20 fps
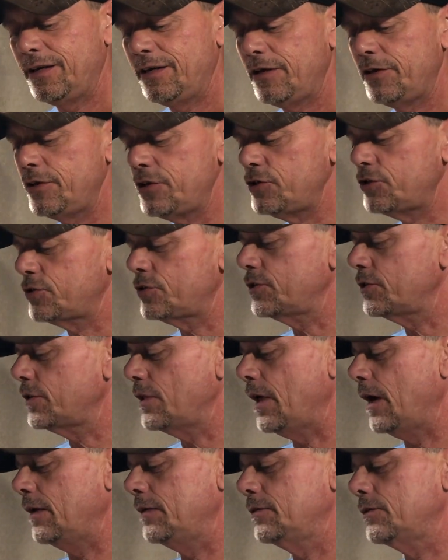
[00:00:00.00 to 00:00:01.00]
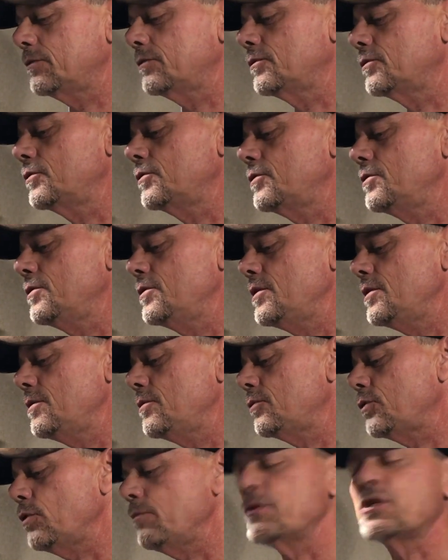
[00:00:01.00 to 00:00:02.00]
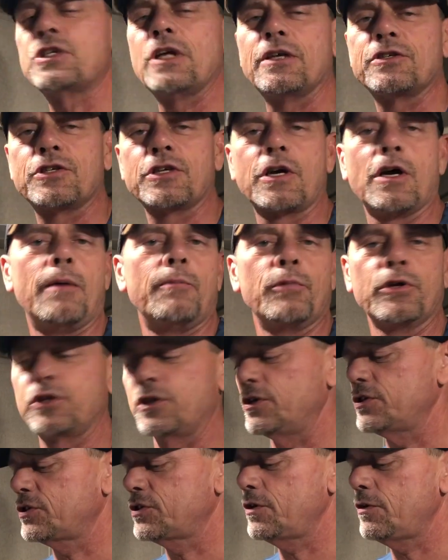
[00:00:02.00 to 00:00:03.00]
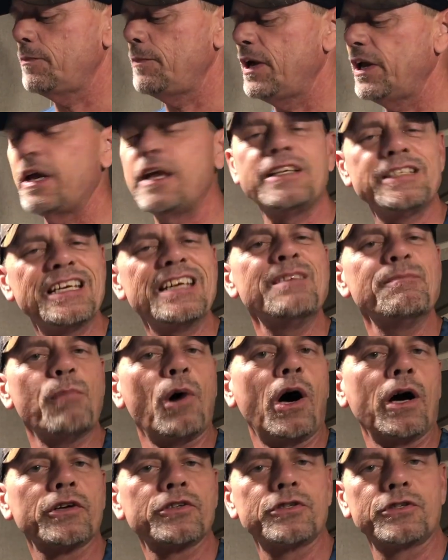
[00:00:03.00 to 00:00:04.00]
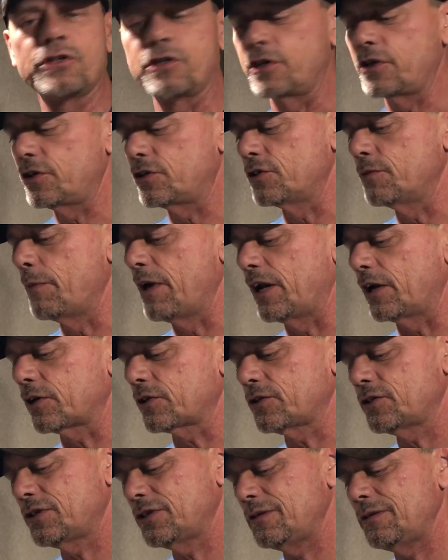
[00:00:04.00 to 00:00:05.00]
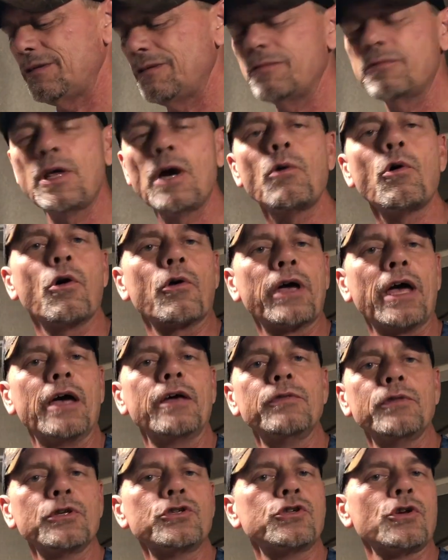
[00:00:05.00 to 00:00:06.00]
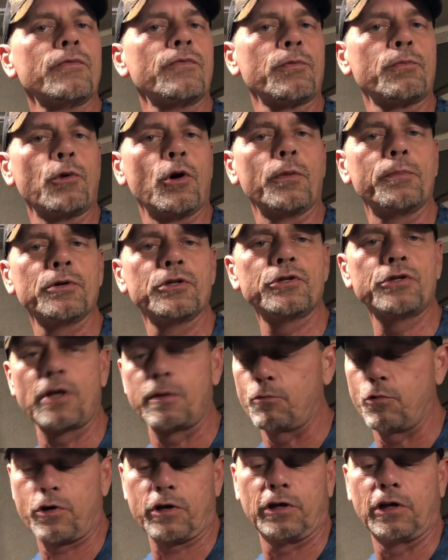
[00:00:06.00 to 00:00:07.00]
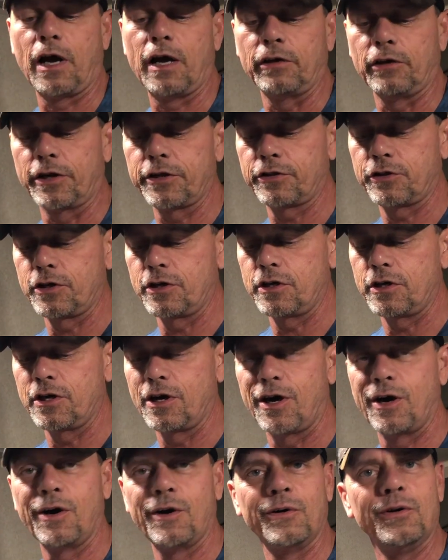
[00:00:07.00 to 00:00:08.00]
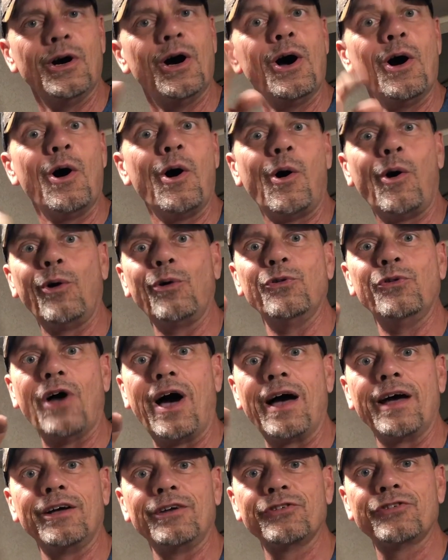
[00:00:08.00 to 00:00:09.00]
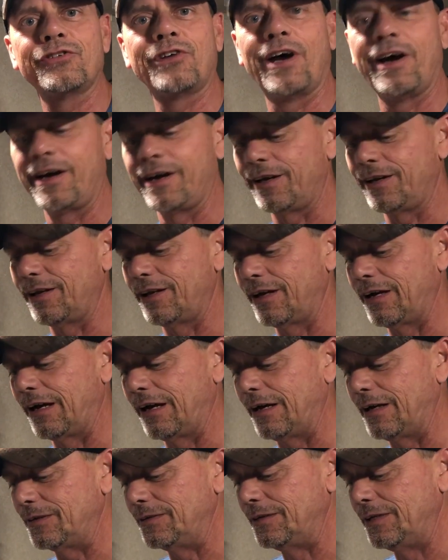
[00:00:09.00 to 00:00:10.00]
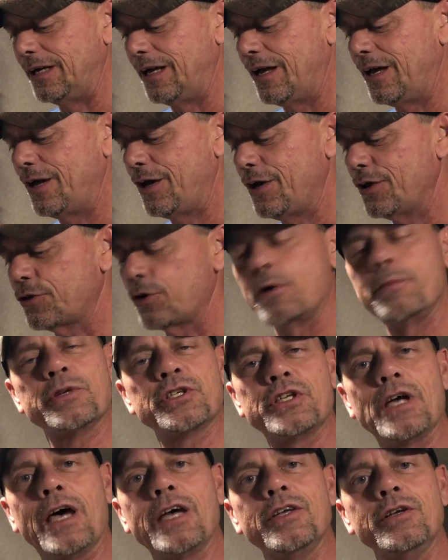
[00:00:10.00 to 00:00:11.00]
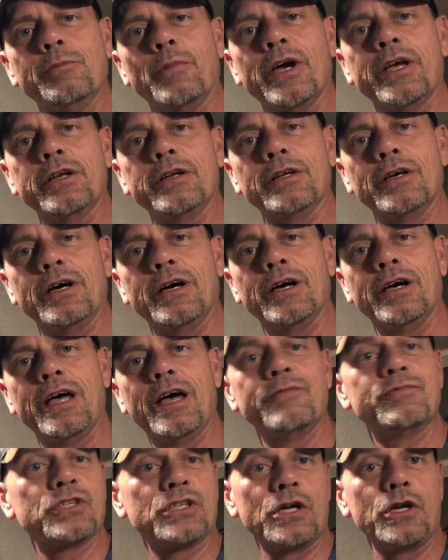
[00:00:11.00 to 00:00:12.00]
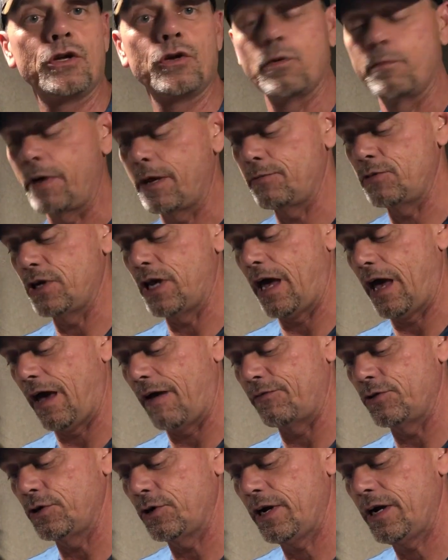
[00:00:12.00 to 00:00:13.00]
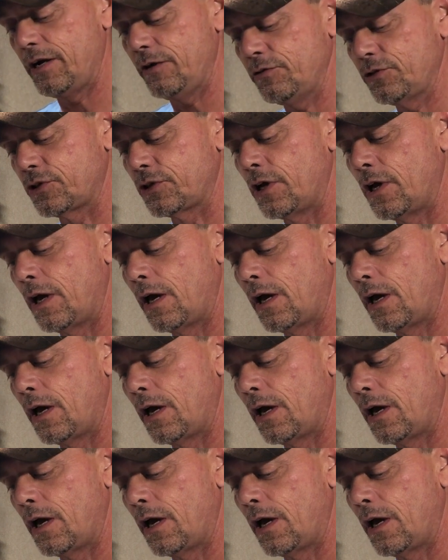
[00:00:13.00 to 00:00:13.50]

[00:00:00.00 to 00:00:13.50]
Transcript: Now the thermostats that come with this, they're about 18 bucks, the Dometics. They're okay. They serve the purpose. They work a lot like the old dial style thermostat you might have seen or maybe you have in your house.